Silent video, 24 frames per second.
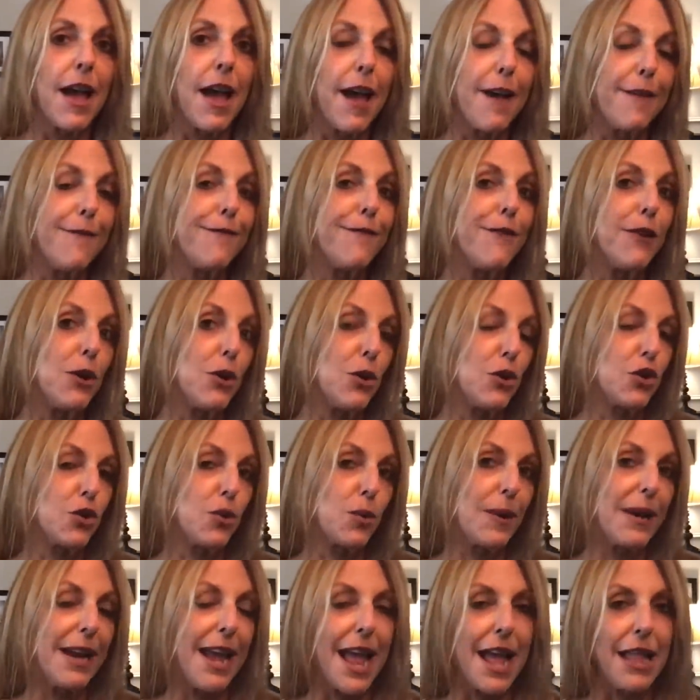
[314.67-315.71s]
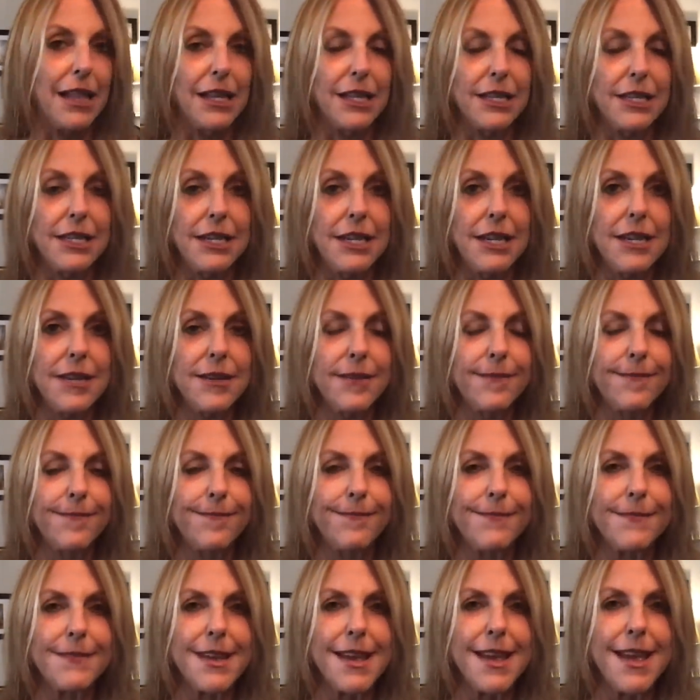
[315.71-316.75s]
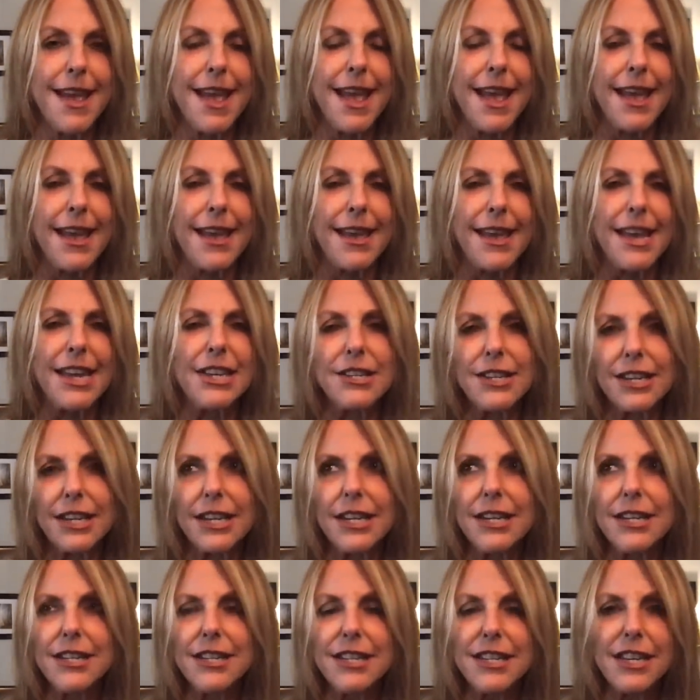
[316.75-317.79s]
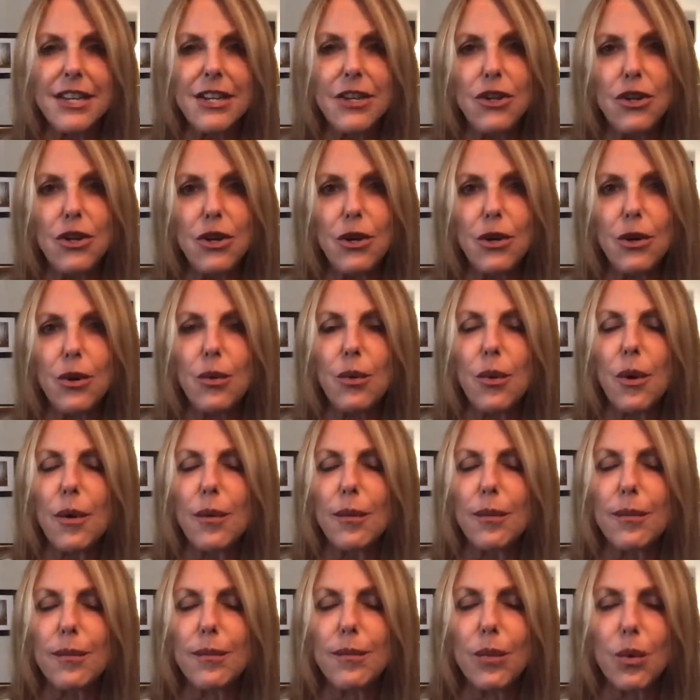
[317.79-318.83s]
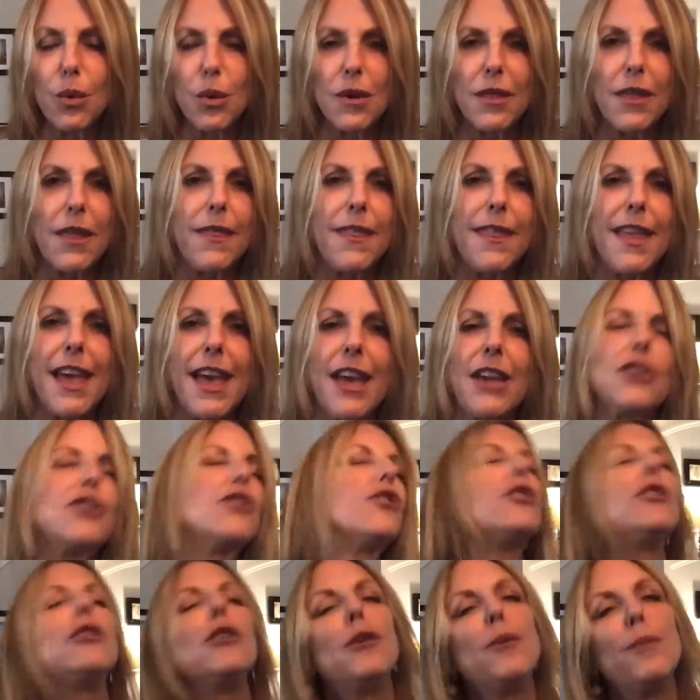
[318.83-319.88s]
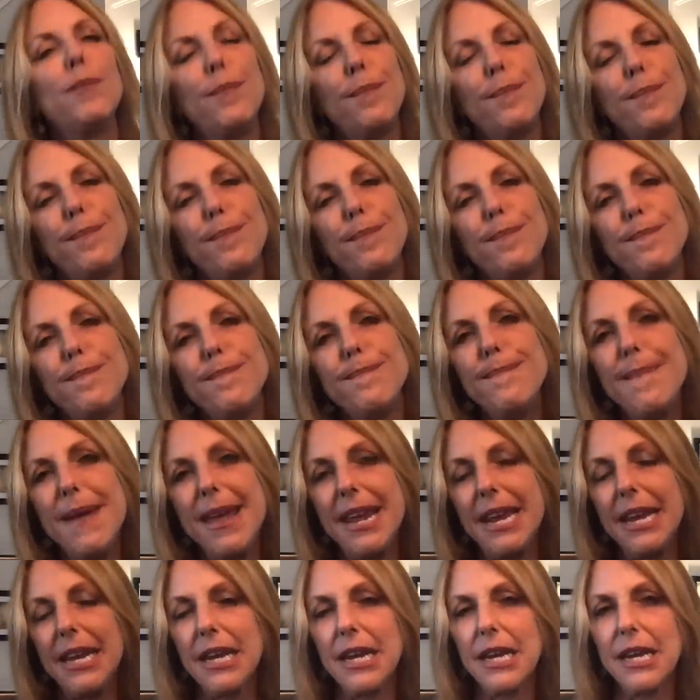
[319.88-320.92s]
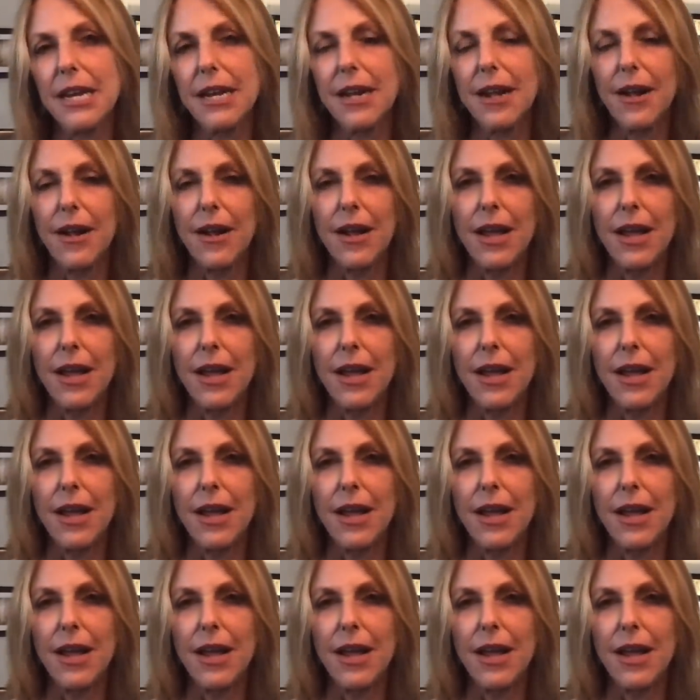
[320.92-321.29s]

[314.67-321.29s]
a false reality, and to continue more than that, to make